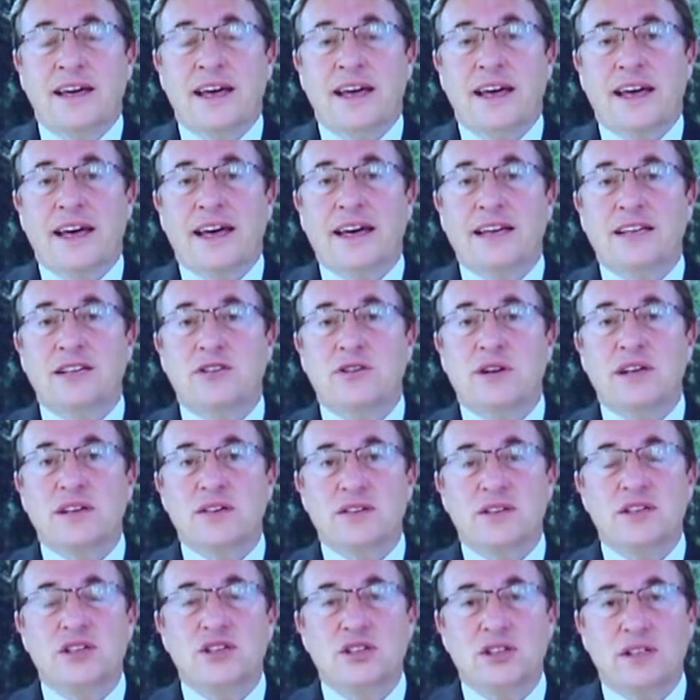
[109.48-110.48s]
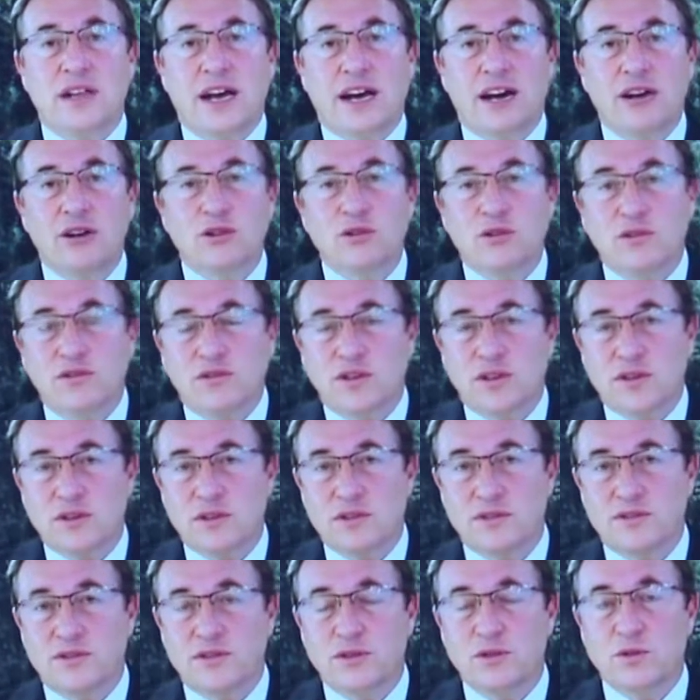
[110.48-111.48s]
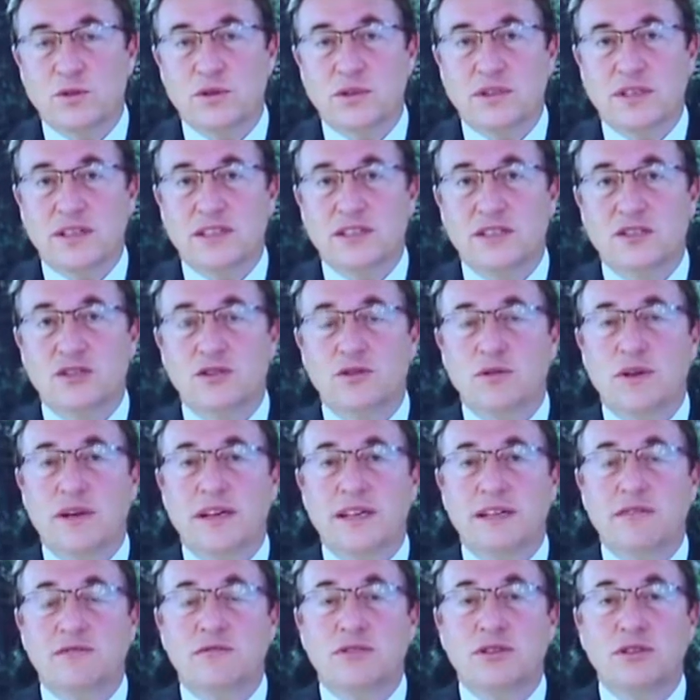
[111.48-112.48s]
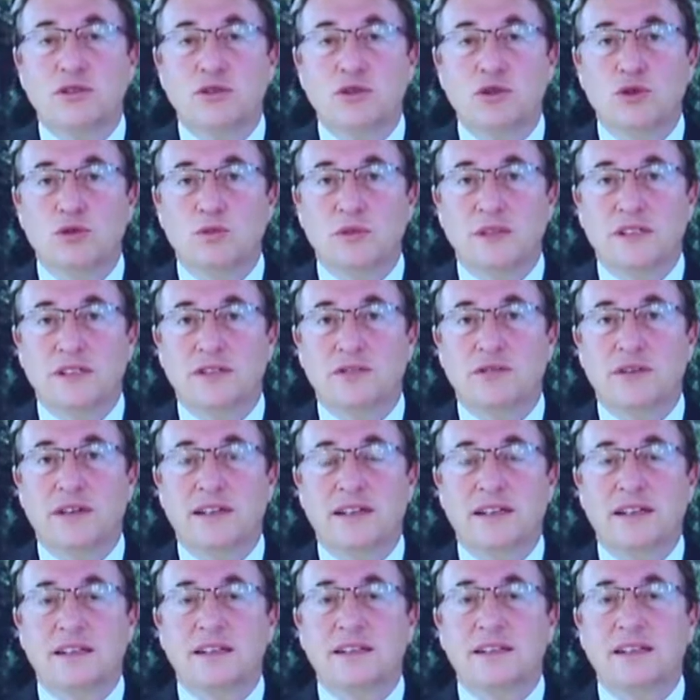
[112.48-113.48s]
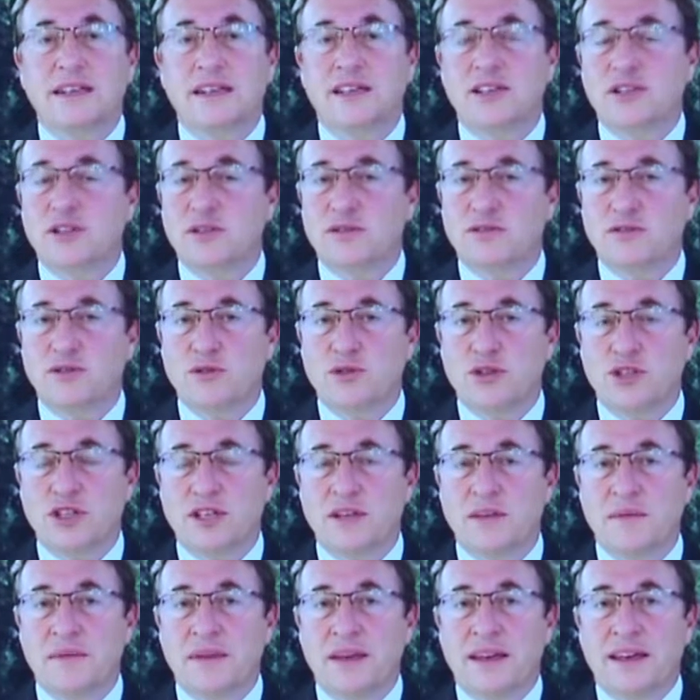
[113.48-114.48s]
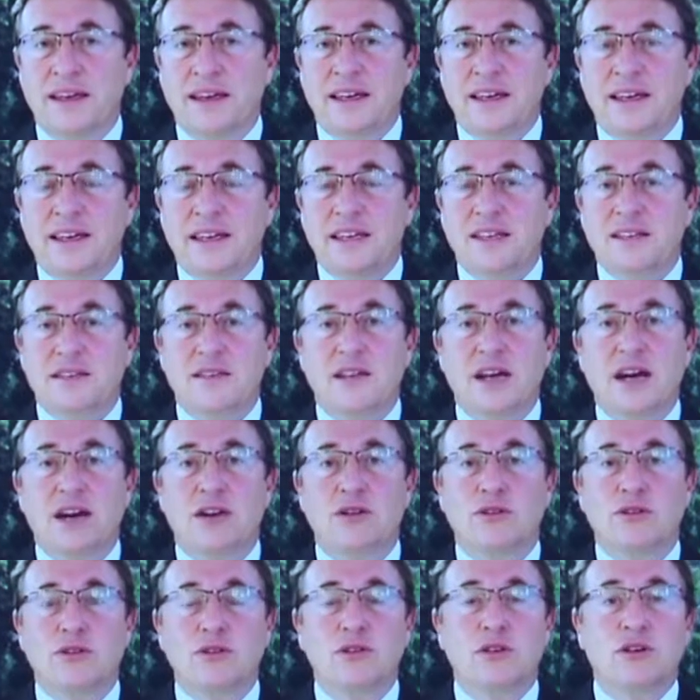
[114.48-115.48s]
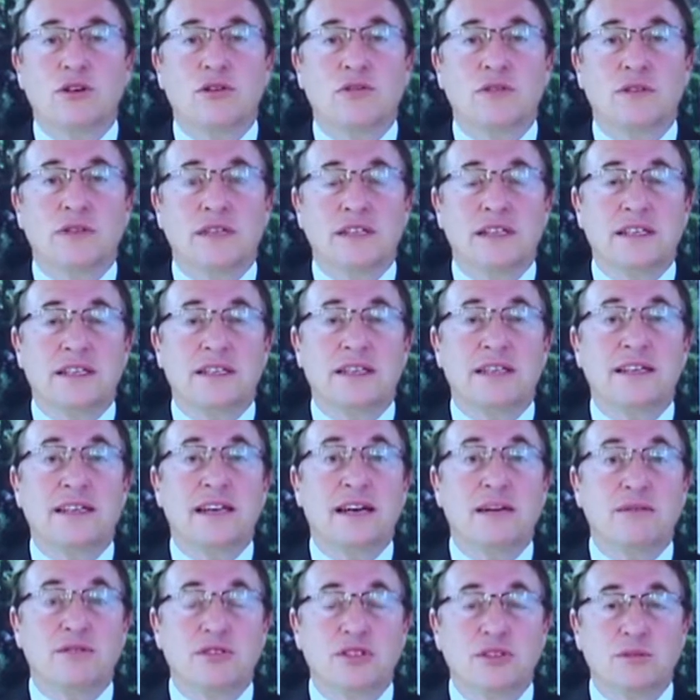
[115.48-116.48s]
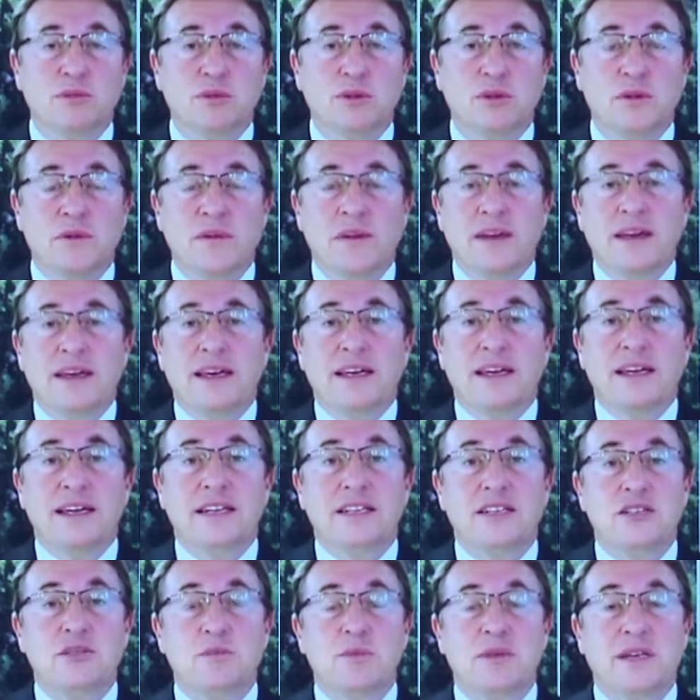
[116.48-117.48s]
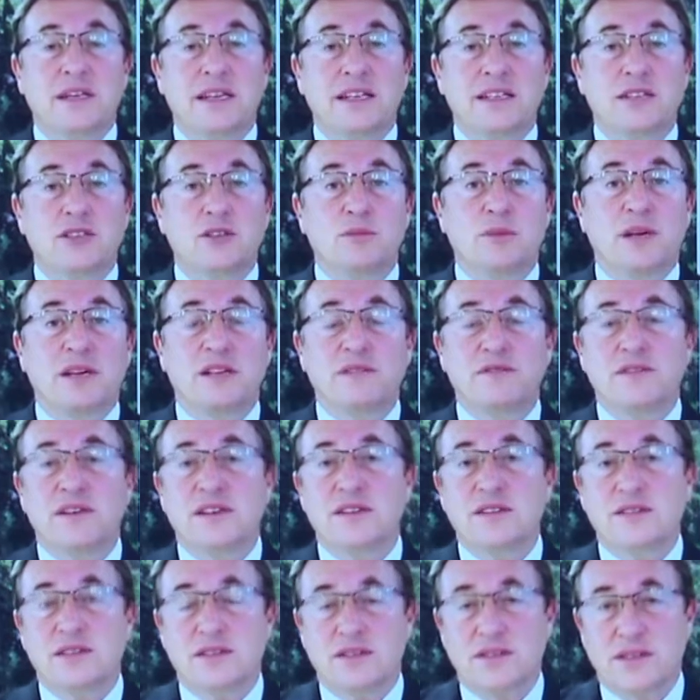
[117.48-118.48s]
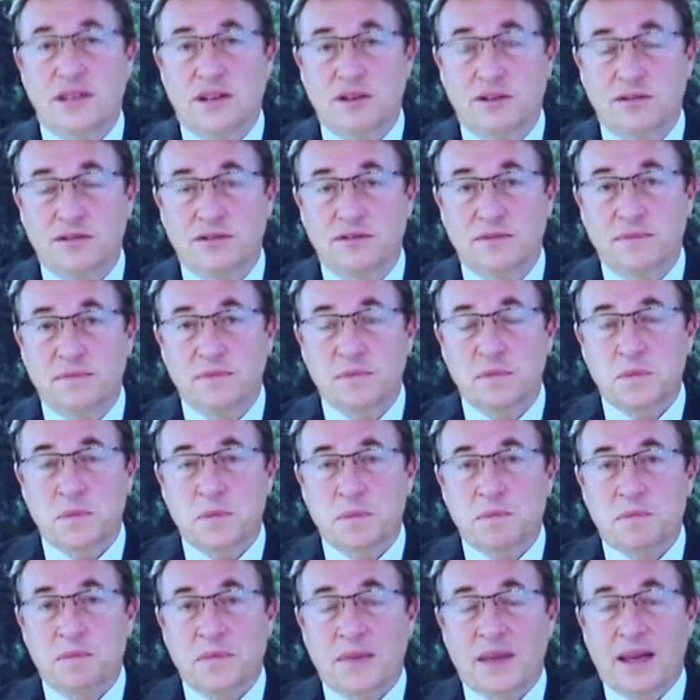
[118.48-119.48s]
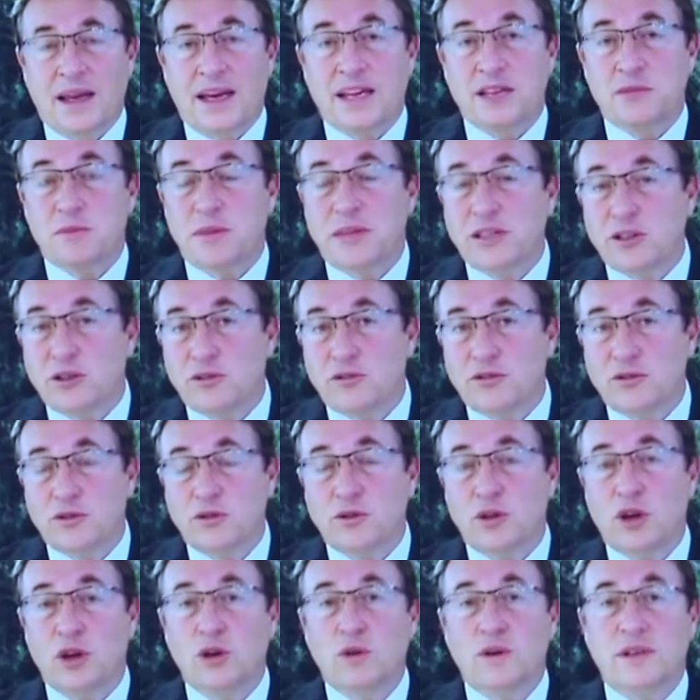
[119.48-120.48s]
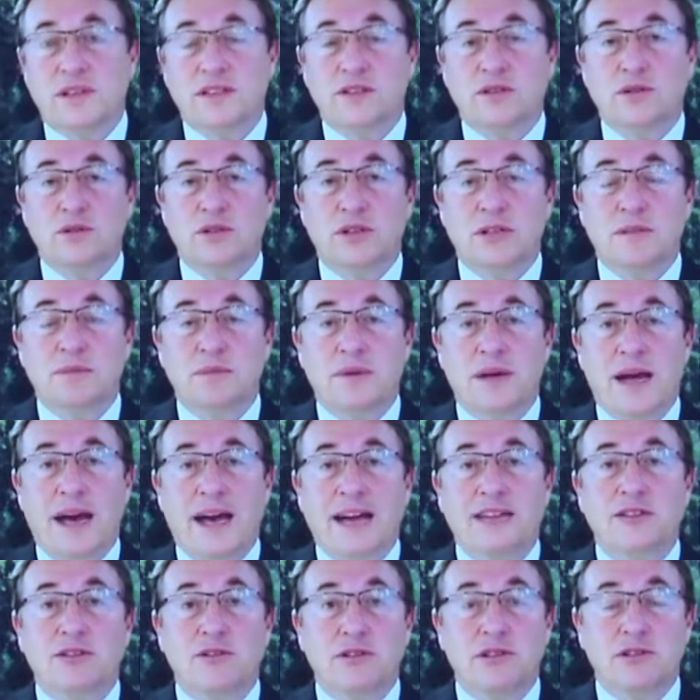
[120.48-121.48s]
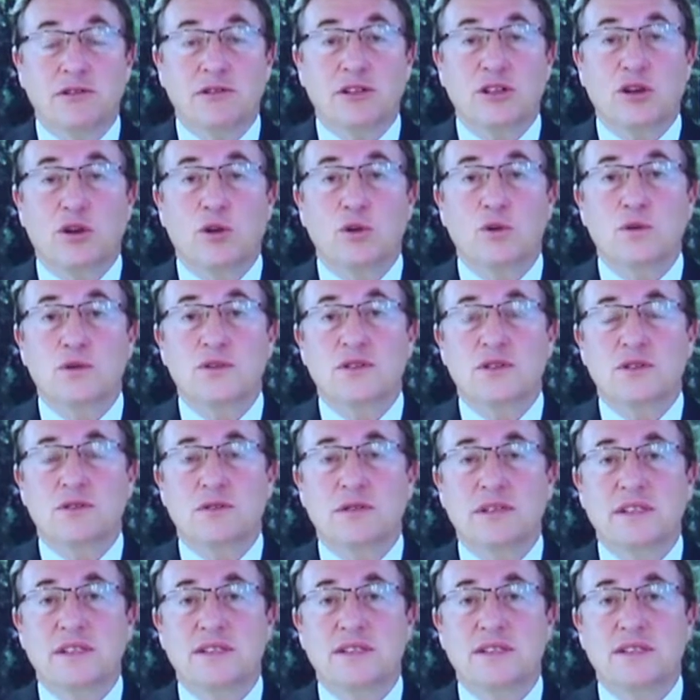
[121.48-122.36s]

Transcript: a transition out of fossil fuels and into a renewable, into a clean energy future is now not only inevitable, it is beginning to manifest itself. As many of you know, and UNEP annually records through its